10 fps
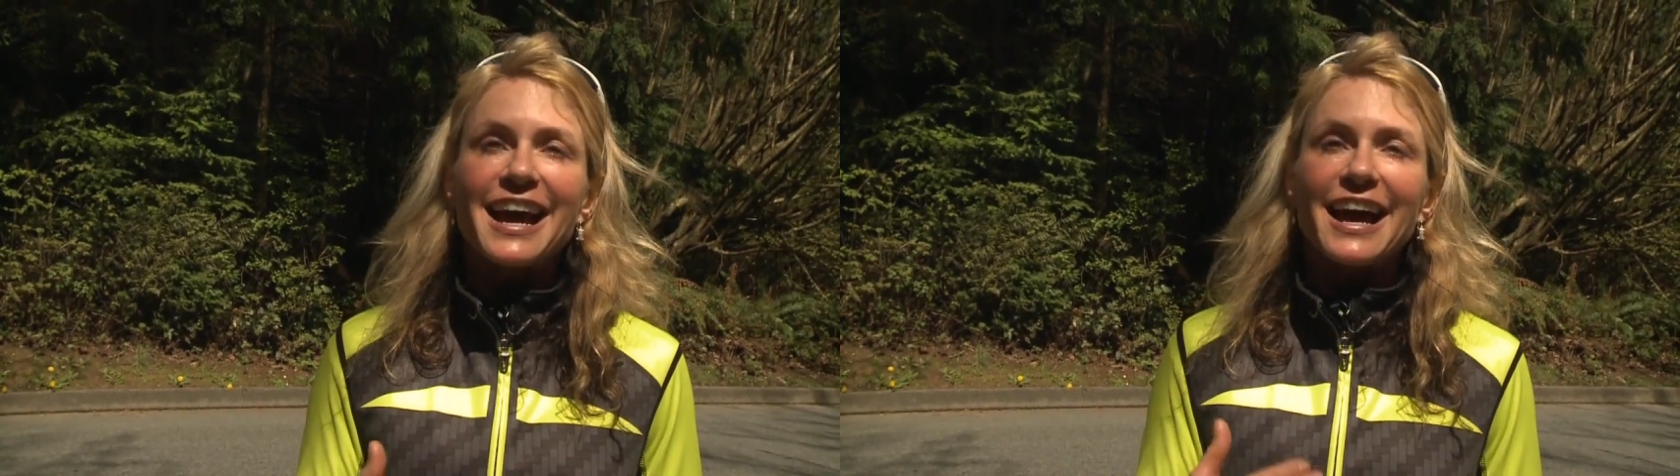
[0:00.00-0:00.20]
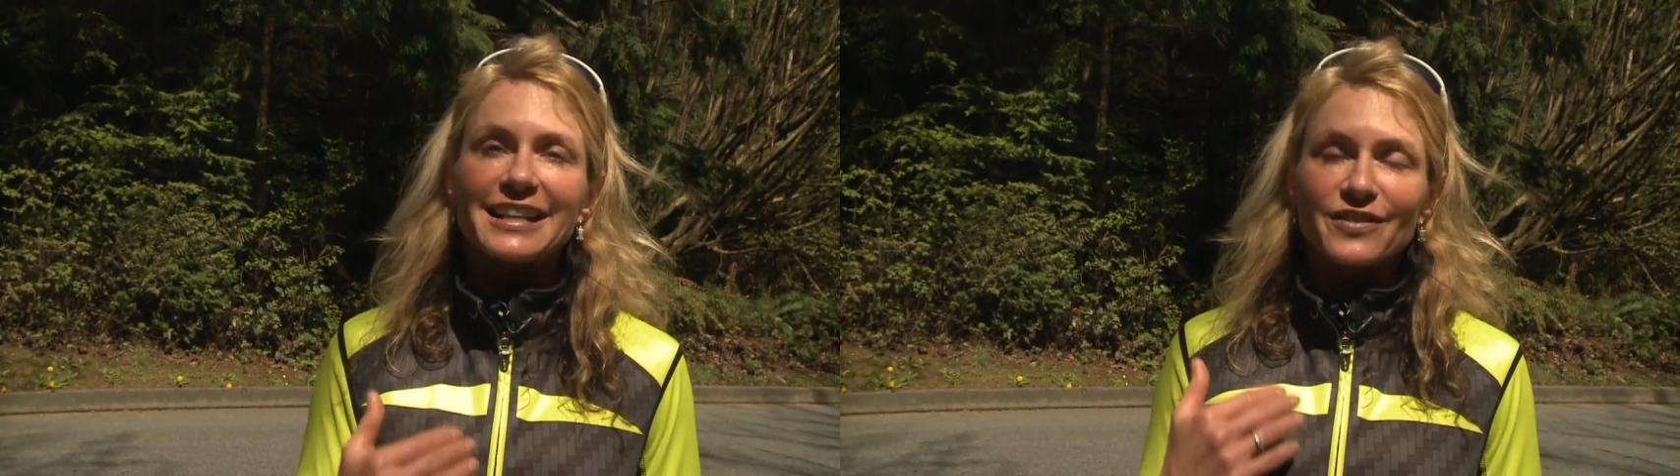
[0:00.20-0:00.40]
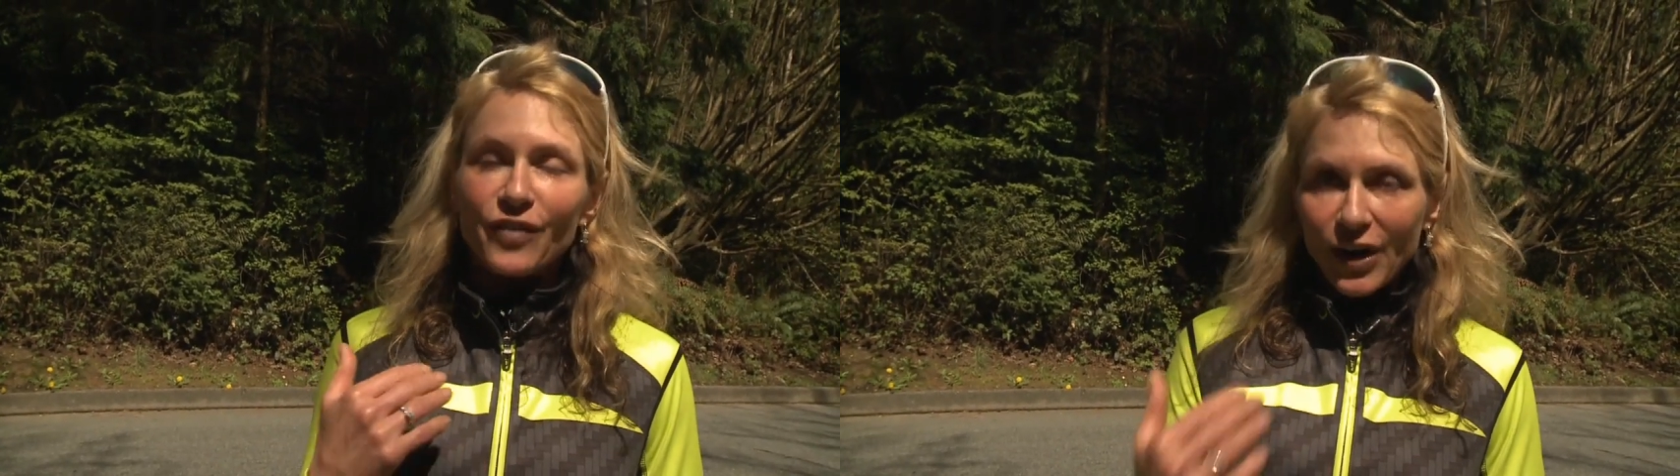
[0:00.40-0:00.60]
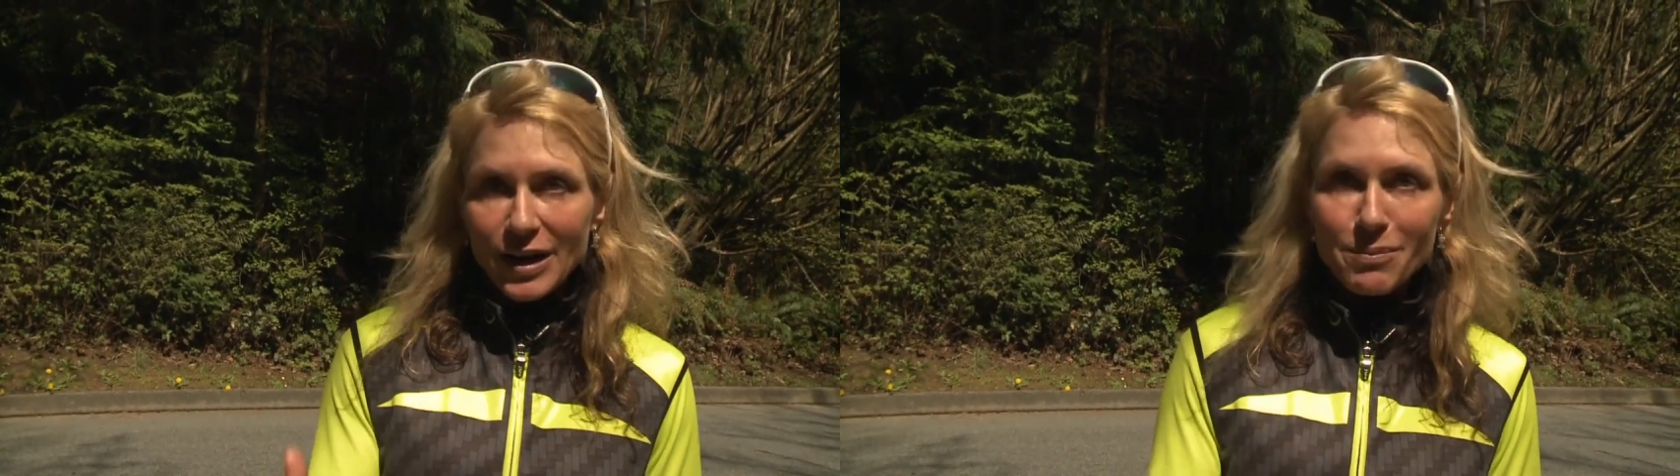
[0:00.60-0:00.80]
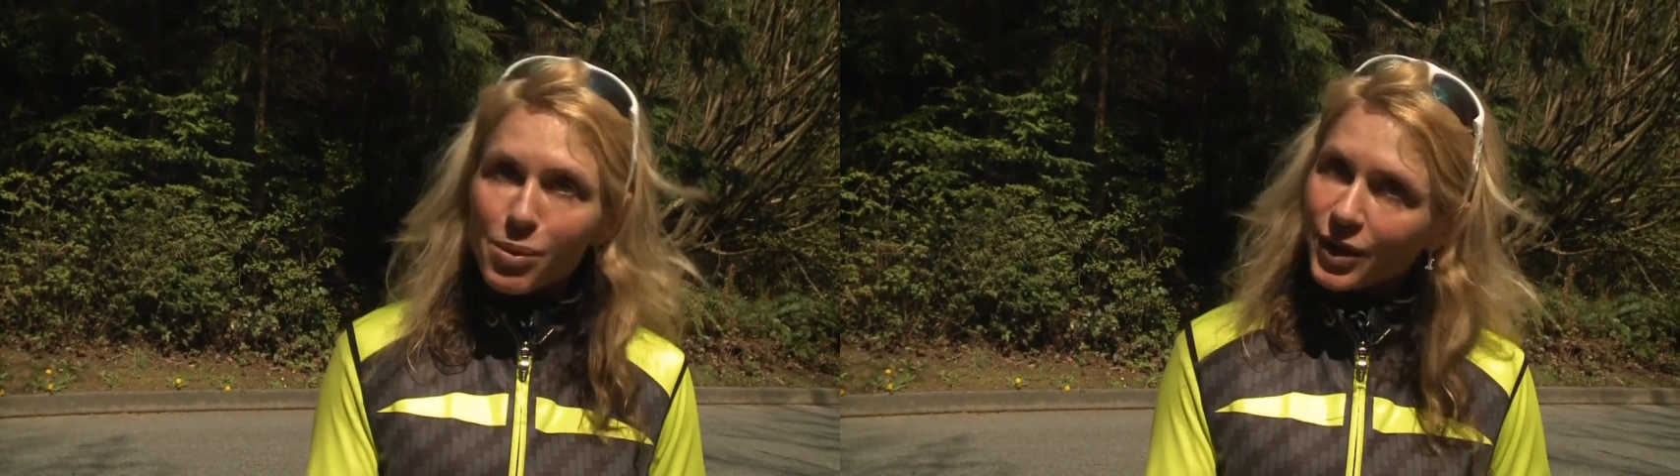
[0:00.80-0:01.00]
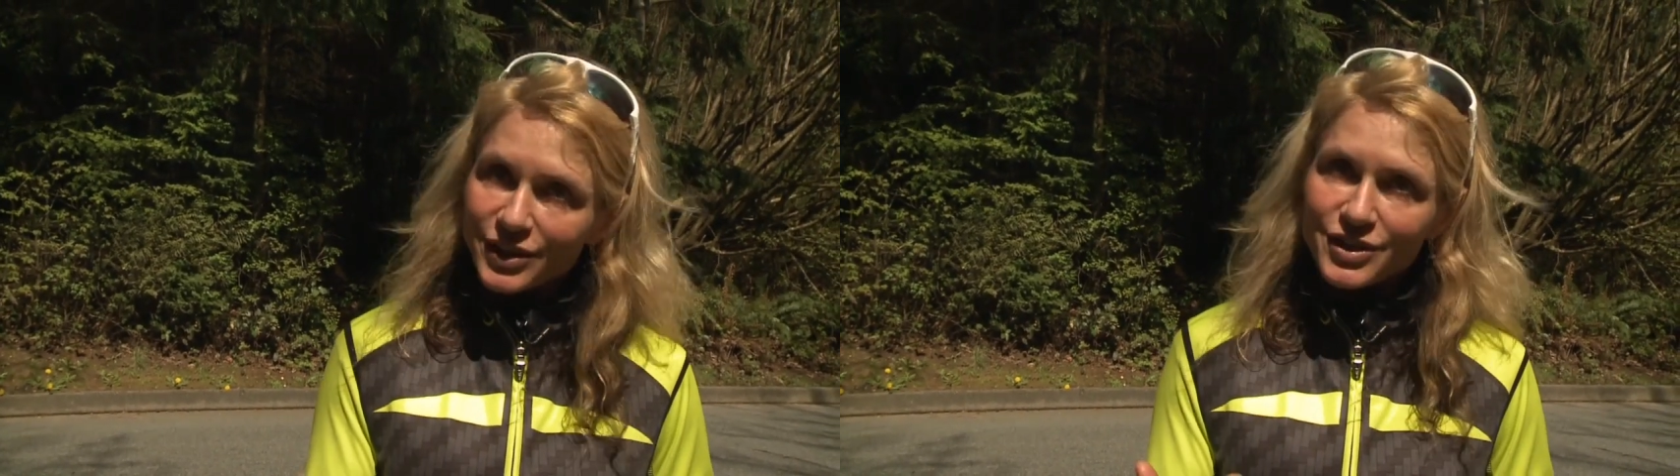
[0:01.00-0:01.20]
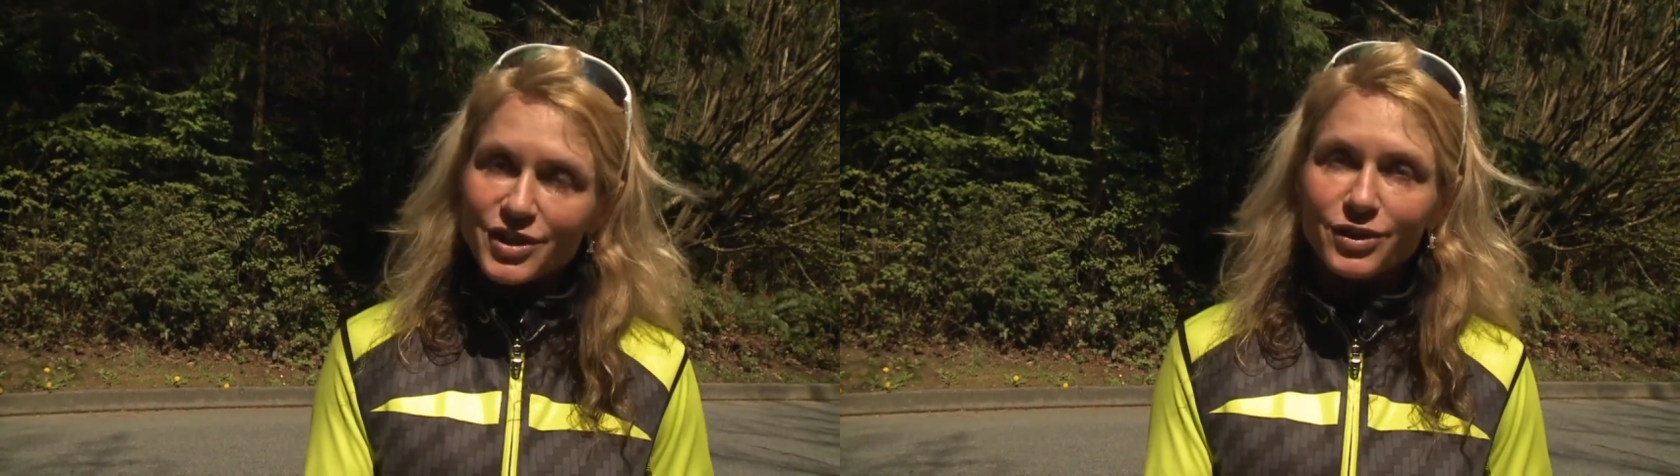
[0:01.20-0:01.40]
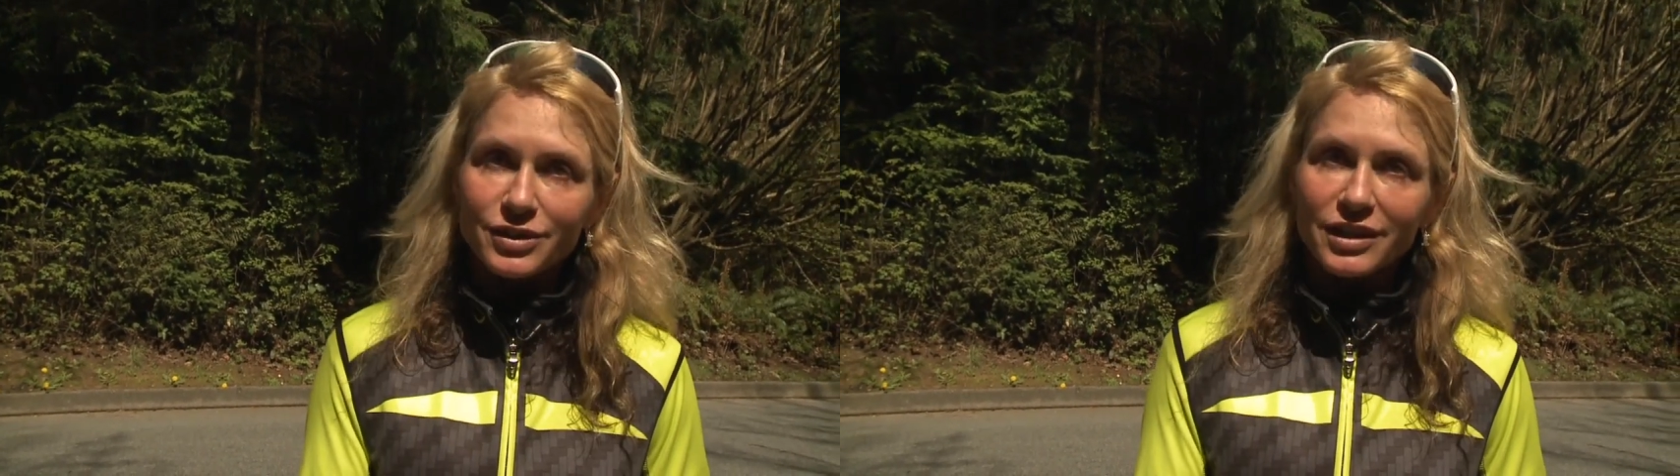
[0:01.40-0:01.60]
it's very important
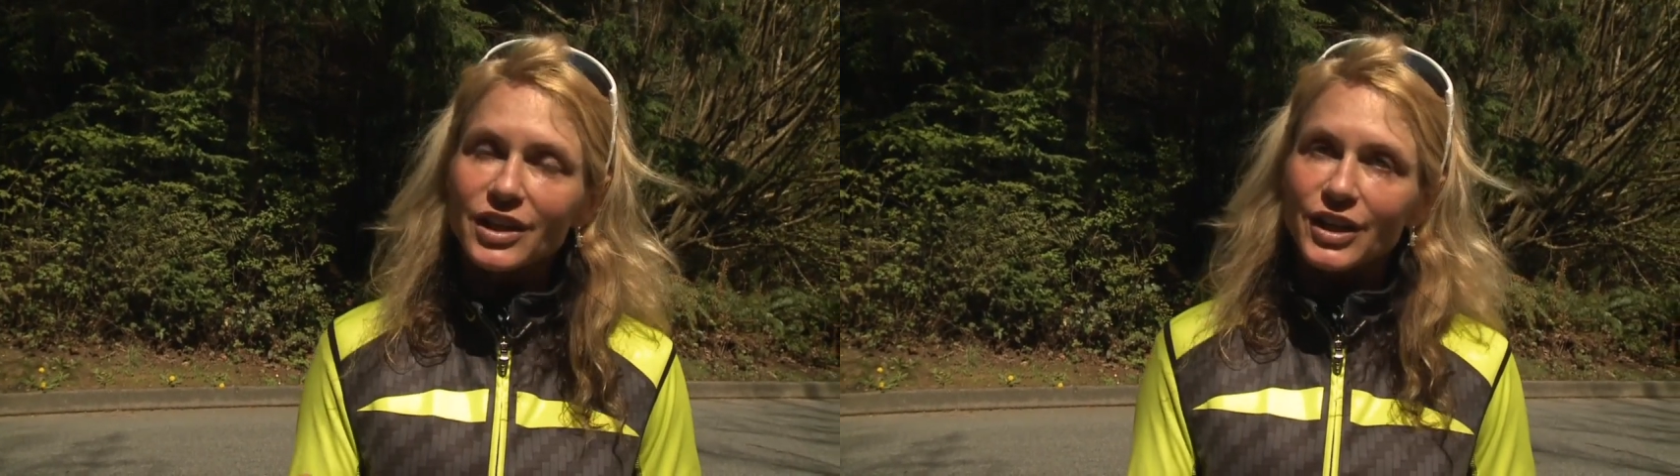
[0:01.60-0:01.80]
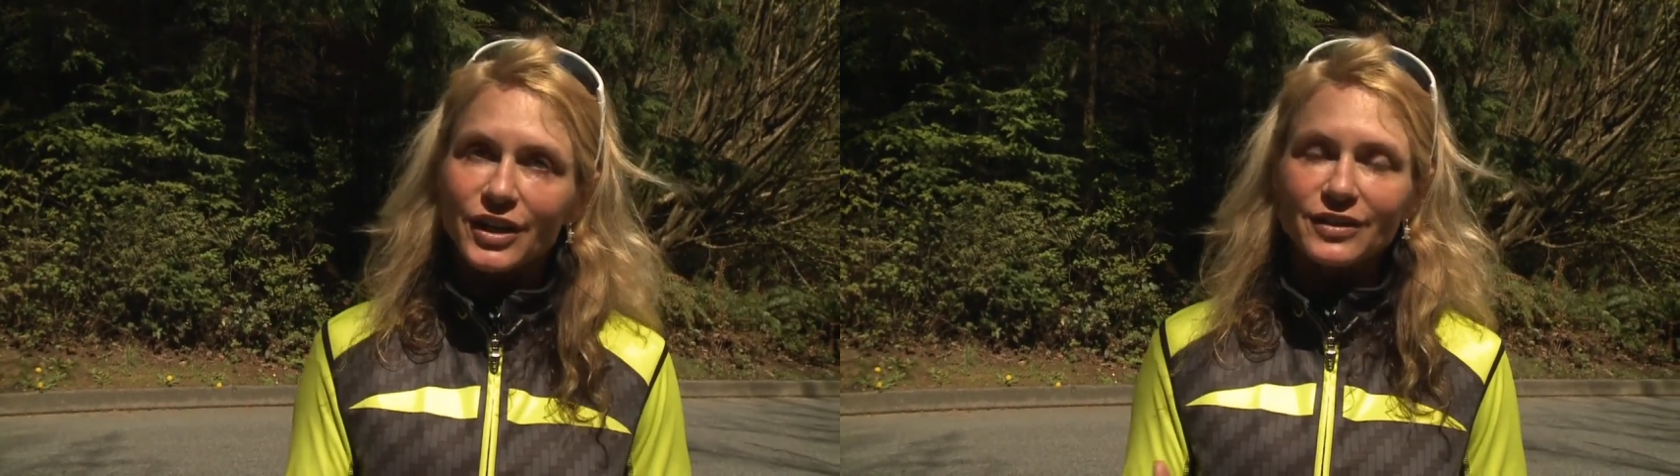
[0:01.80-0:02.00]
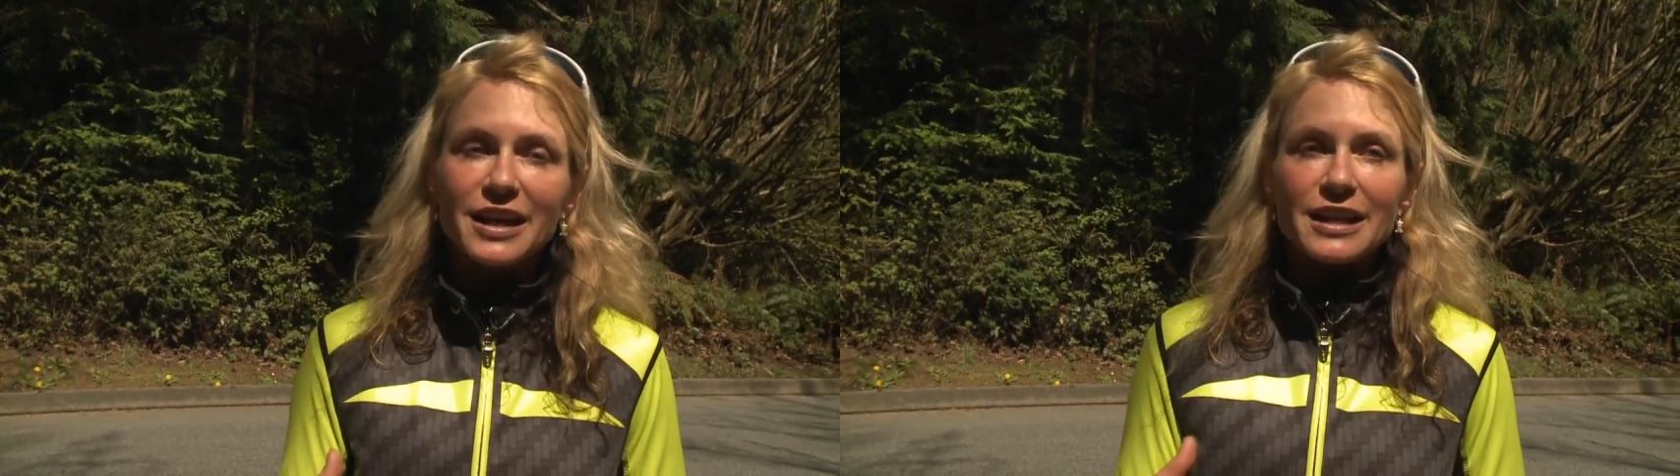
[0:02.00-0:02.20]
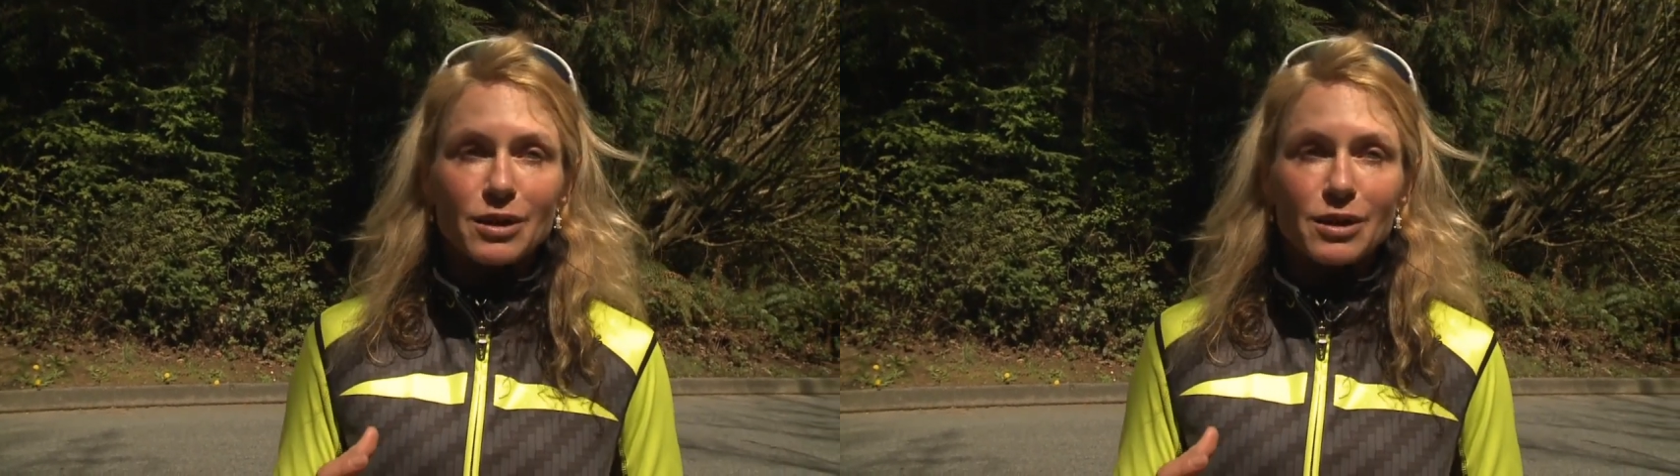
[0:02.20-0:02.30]
too to learn